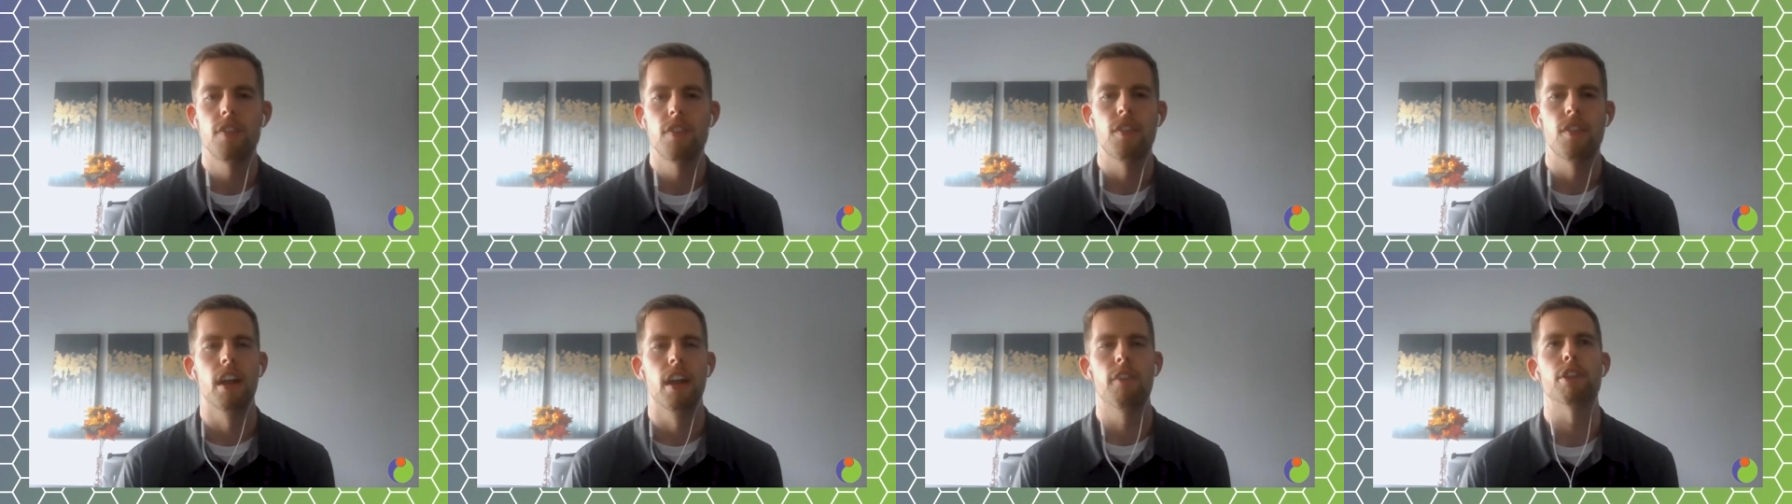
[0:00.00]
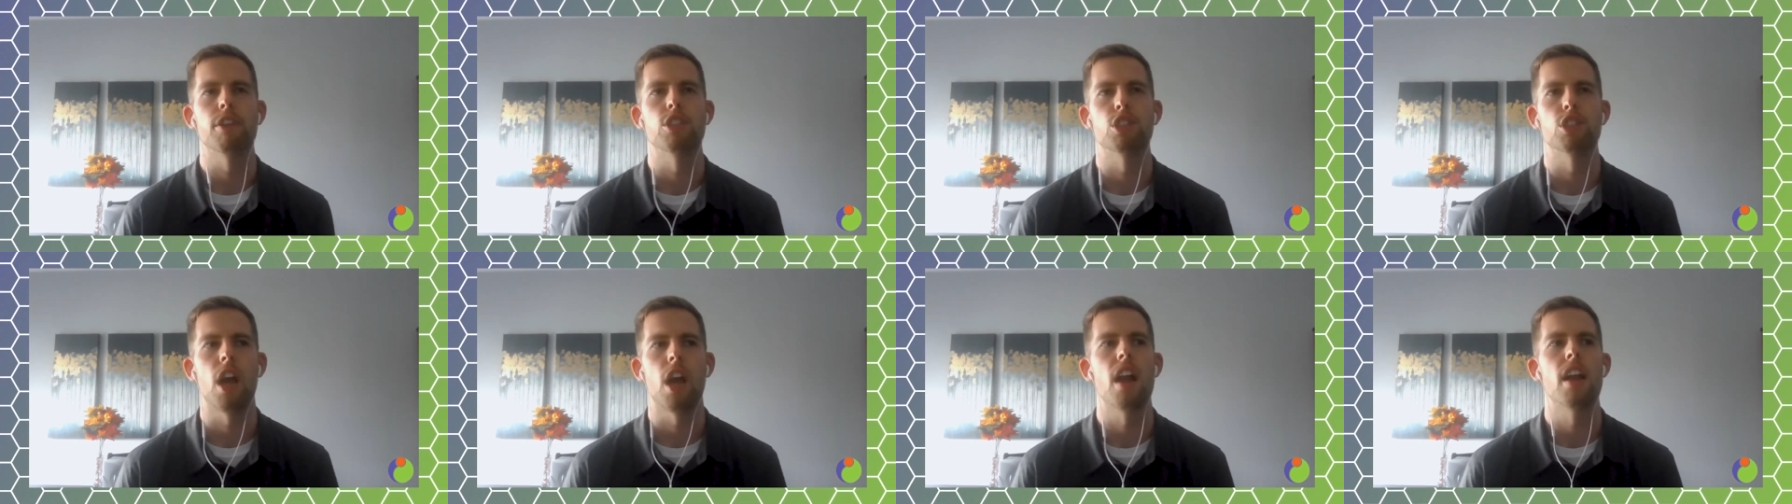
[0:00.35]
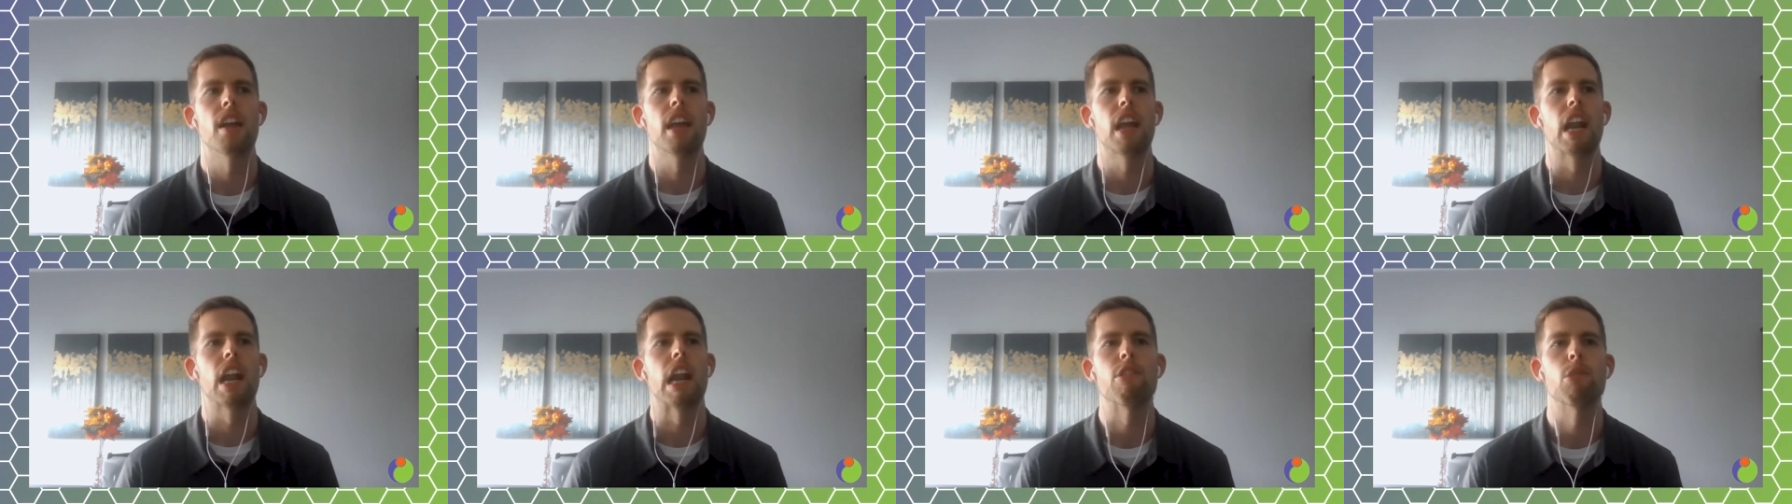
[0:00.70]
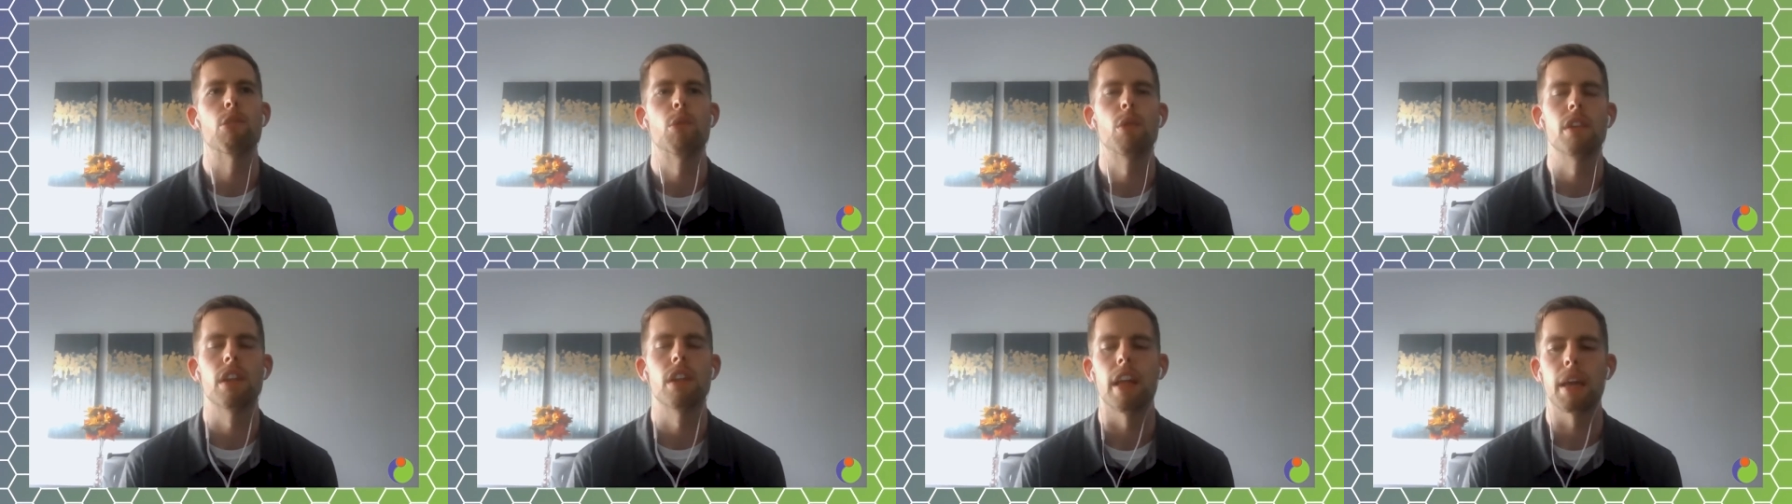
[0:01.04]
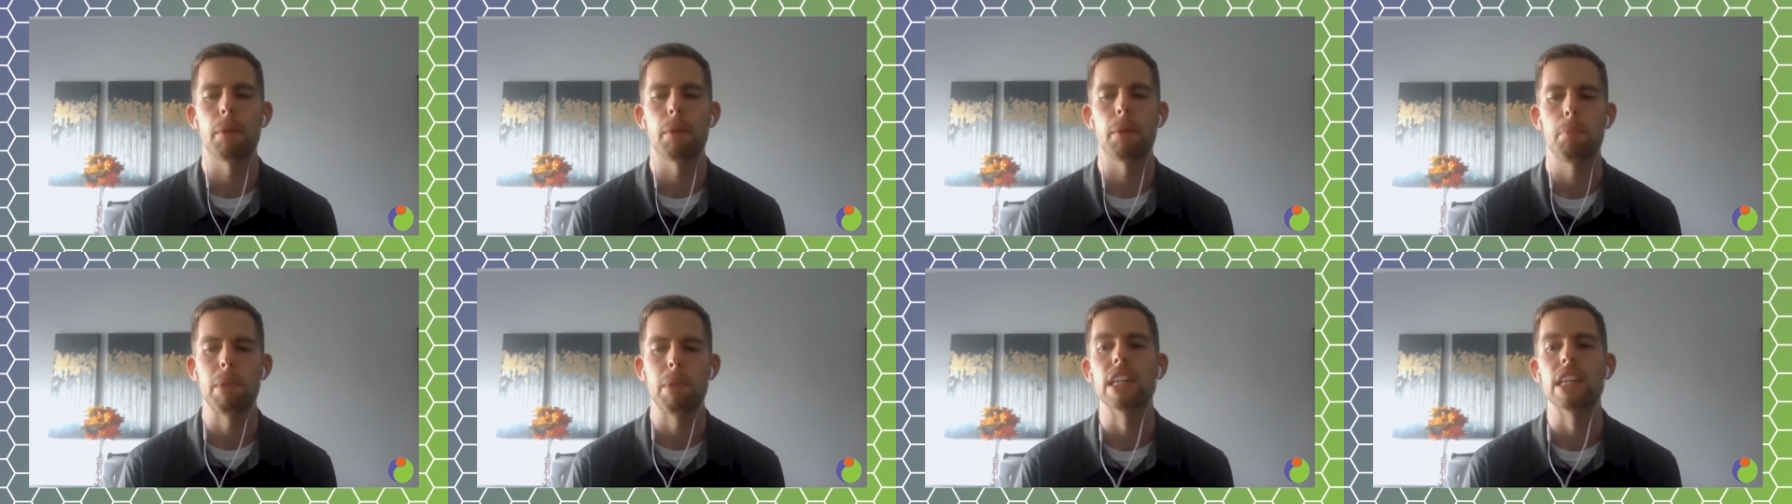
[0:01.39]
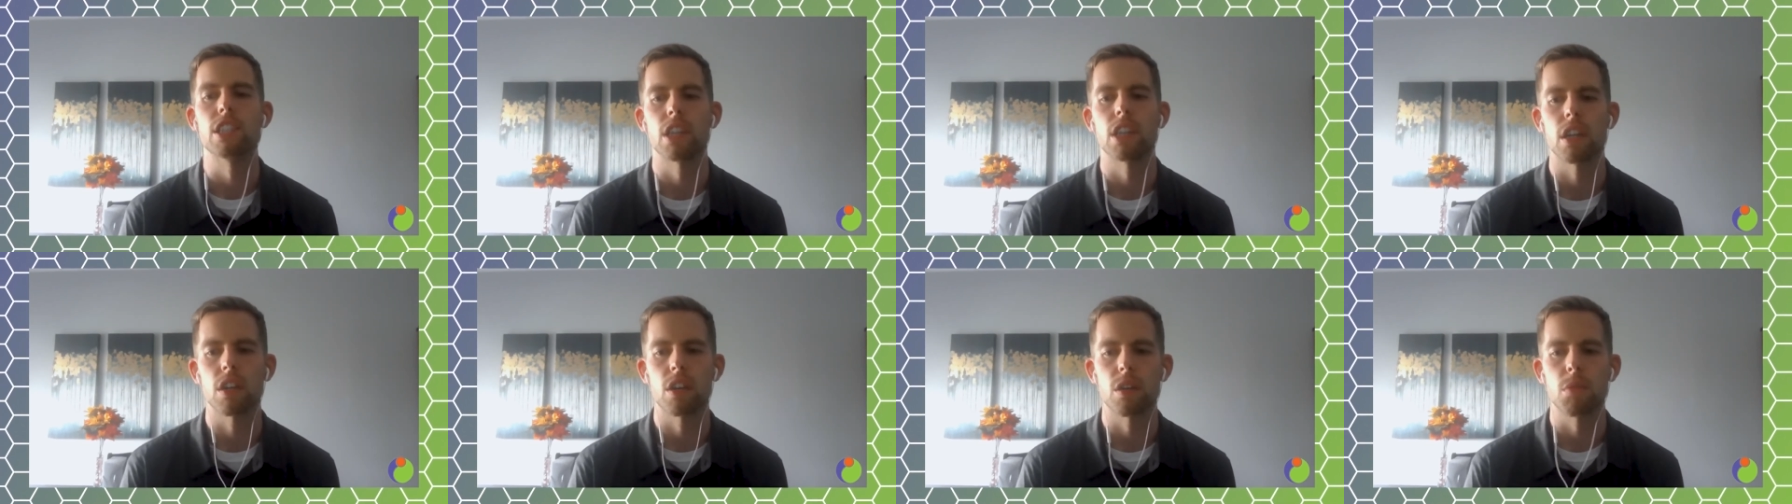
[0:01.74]
They definitely try to get everyone to like meet
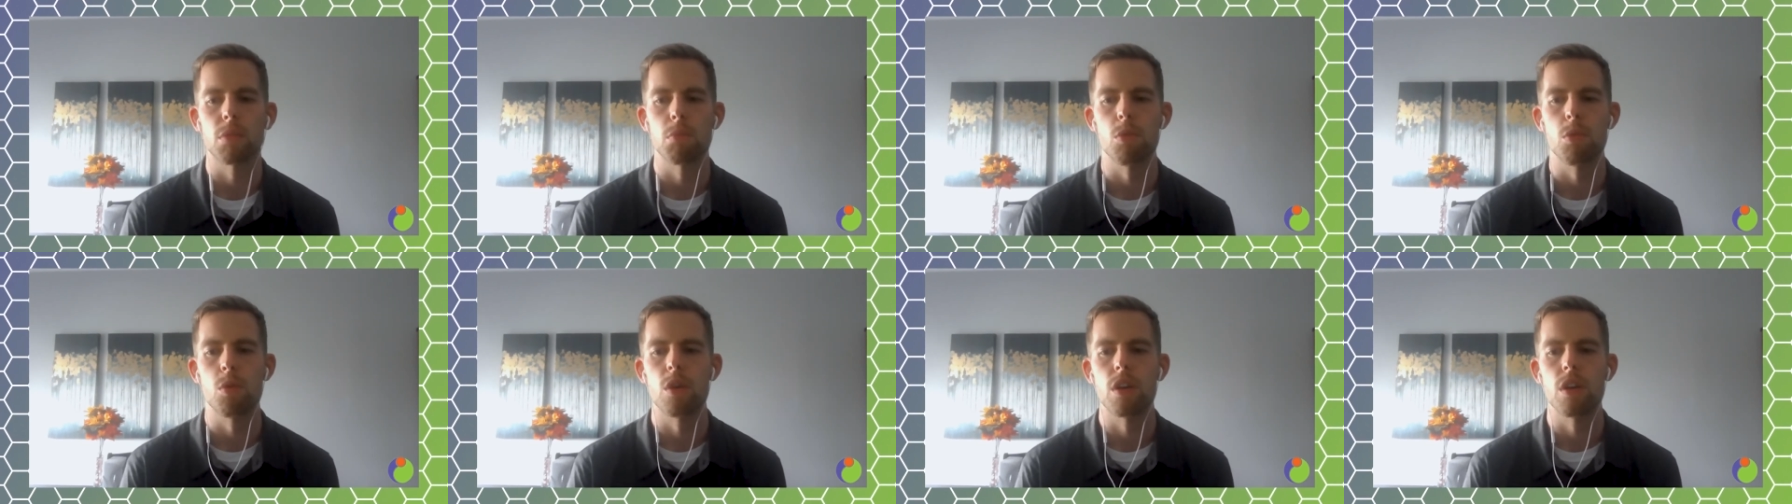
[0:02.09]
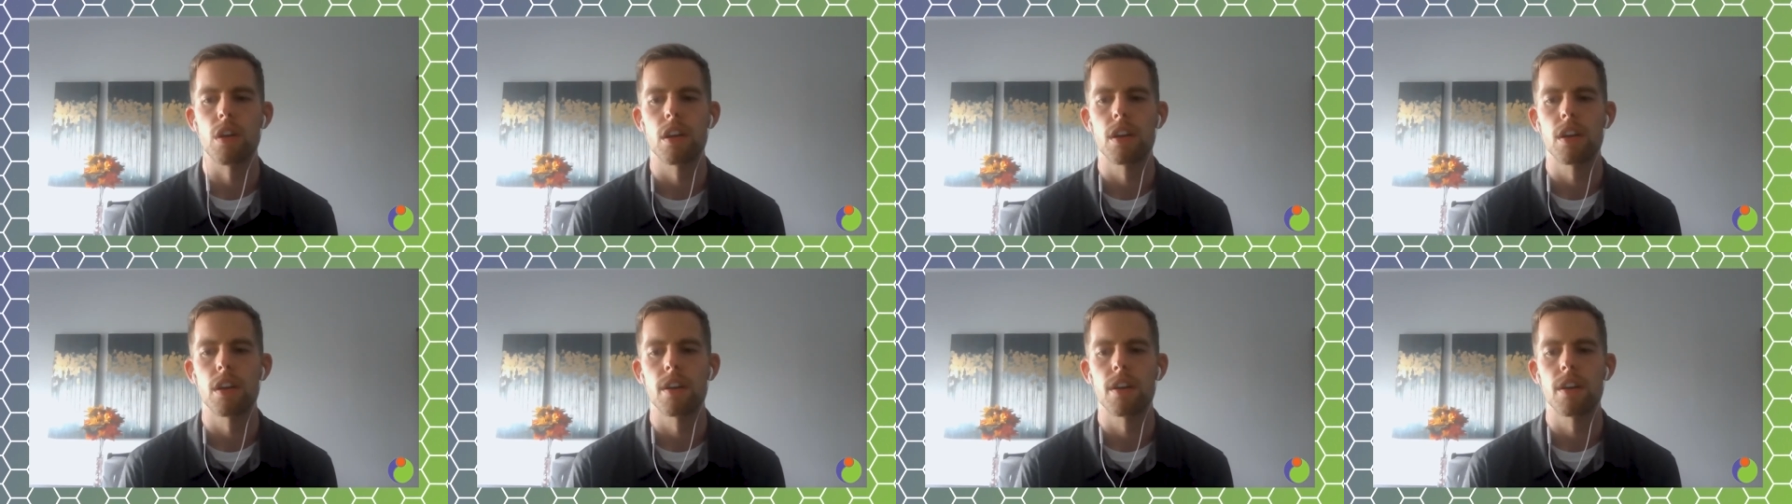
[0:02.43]
each other more.